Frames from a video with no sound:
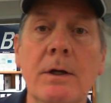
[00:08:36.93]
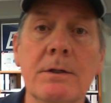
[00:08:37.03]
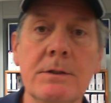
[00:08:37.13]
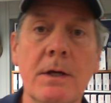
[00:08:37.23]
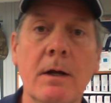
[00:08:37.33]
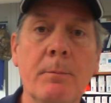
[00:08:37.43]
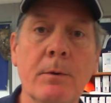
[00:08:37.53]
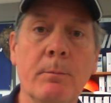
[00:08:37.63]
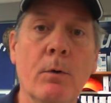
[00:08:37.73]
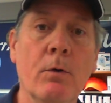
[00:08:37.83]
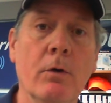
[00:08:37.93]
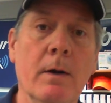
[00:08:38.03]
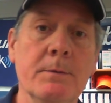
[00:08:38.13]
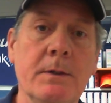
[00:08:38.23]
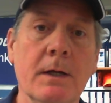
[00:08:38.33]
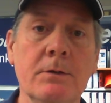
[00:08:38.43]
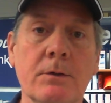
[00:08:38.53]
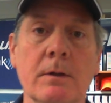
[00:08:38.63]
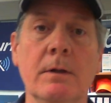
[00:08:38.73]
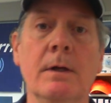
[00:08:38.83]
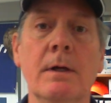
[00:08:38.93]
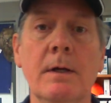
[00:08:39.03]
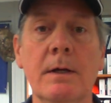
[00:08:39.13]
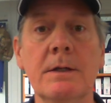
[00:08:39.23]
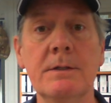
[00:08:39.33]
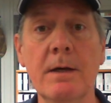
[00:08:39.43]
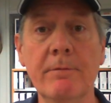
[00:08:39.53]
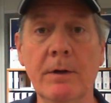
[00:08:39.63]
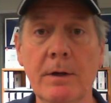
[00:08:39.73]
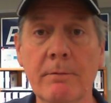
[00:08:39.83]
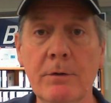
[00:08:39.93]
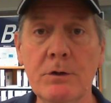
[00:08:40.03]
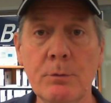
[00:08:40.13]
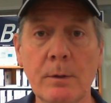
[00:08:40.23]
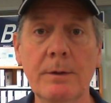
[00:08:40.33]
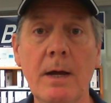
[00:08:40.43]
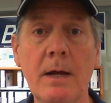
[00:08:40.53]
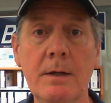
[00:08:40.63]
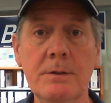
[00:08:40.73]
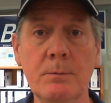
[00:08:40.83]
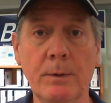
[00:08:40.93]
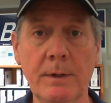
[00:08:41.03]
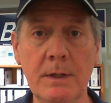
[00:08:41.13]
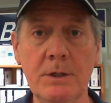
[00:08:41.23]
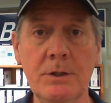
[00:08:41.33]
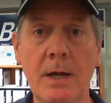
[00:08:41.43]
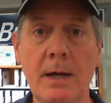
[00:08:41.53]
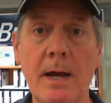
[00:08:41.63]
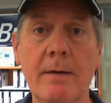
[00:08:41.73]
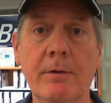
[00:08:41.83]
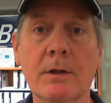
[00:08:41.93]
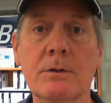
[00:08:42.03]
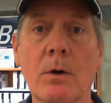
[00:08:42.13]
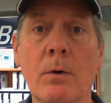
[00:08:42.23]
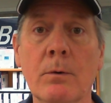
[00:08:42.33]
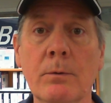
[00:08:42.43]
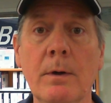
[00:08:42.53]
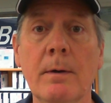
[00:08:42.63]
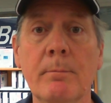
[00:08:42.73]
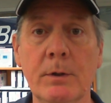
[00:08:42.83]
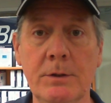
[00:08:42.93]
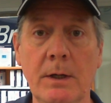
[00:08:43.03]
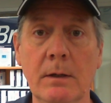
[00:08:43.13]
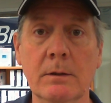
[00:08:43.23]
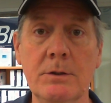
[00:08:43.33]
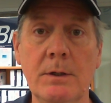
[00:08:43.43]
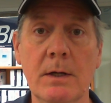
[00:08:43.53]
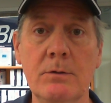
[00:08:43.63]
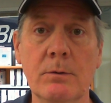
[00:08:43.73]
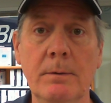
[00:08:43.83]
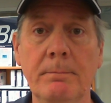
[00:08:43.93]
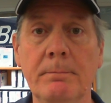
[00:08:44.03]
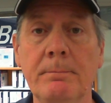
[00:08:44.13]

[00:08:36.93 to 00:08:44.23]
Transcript: can set up your program schedule. Seven individual days, with each day having its own particular schedule